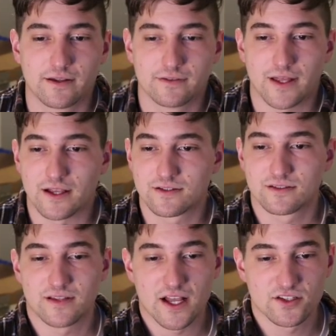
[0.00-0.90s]

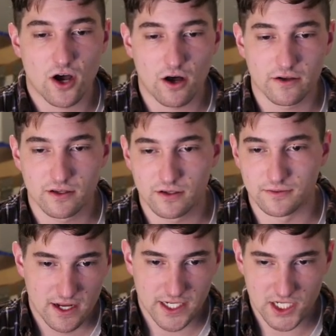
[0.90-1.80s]
that's all
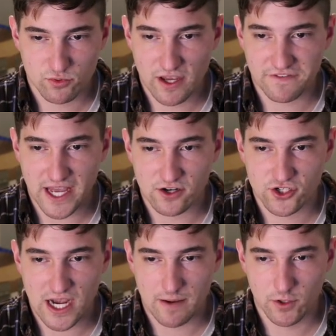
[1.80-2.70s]
good. Next, we have catch
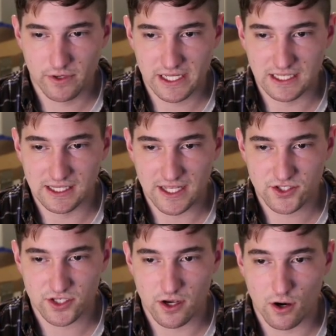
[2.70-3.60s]
comboing and Let's
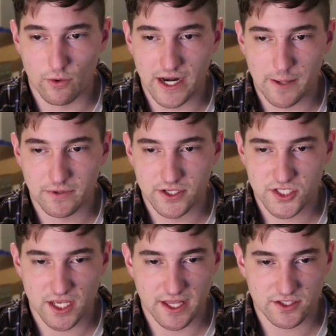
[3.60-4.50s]
Go, and I'm gonna
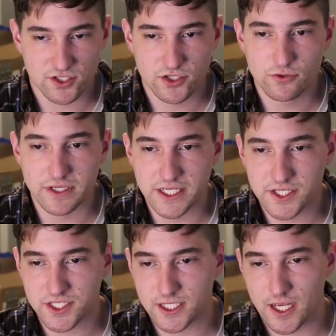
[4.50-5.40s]
say that's too
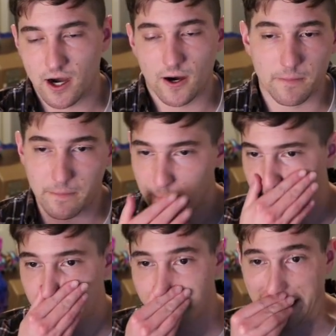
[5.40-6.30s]
easy.
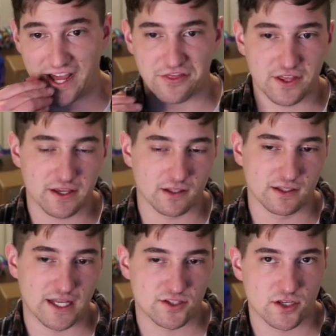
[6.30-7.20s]
I think
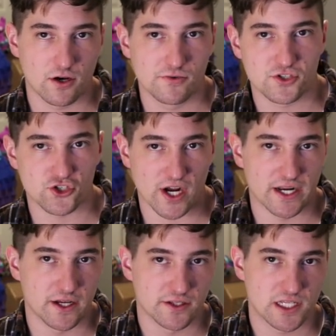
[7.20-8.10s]
Let's Go's
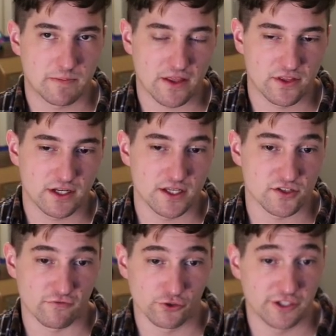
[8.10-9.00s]
shiny hunting method is
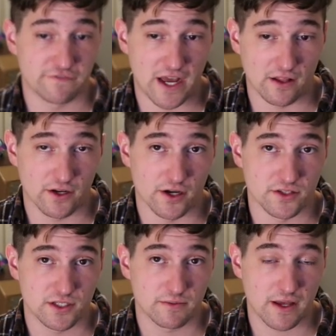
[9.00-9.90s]
a really valid
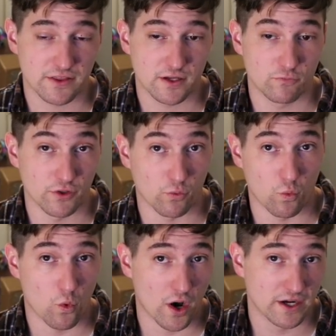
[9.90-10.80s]
hunting method with
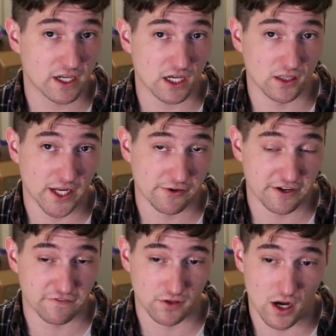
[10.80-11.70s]
one glaring
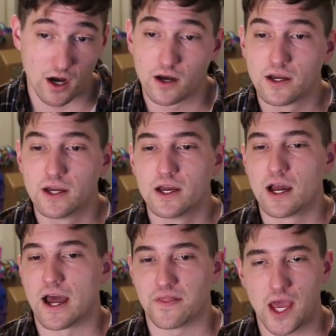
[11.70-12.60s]
flaw.
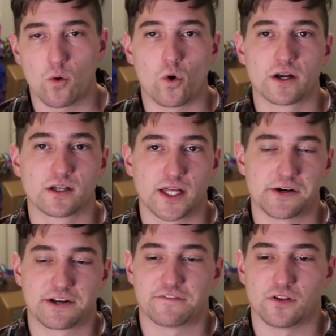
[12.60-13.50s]
And that one
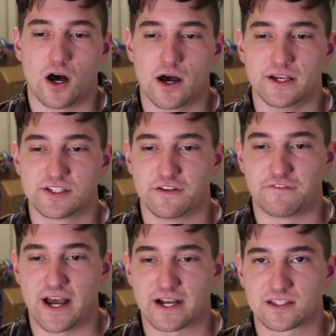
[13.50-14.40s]
glaring flaw is the
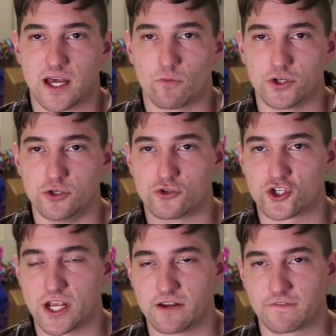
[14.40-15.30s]
fact that when you
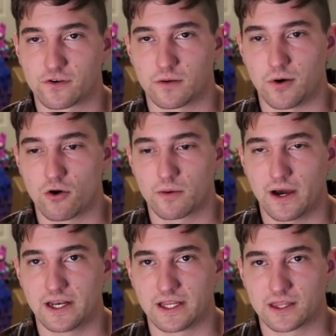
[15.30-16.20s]
chain for a
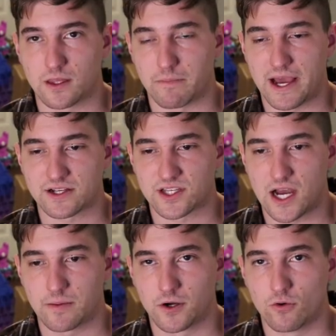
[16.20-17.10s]
Pokemon and get the max
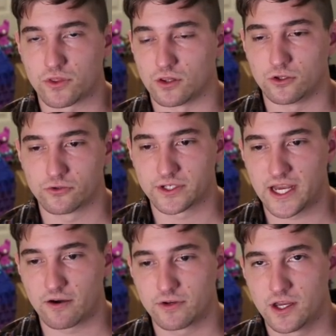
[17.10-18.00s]
combo with a lure
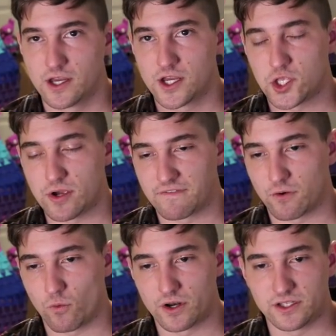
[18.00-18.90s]
down, you have a
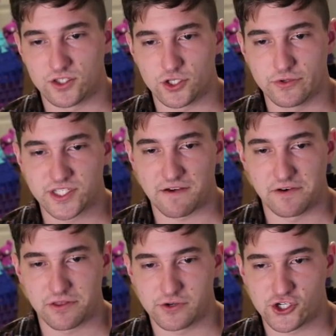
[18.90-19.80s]
1 in
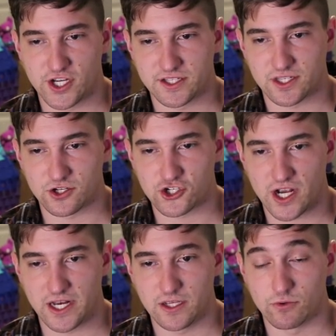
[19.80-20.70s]
273 chance at a
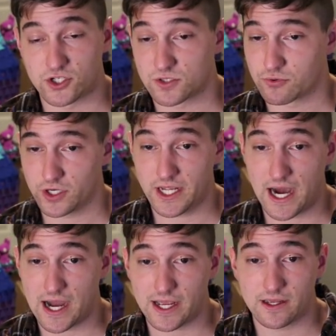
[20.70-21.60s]
shiny, which is pretty
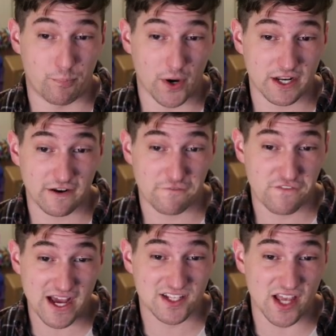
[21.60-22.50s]
high, but it
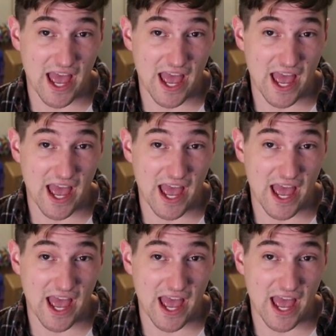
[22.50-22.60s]
affects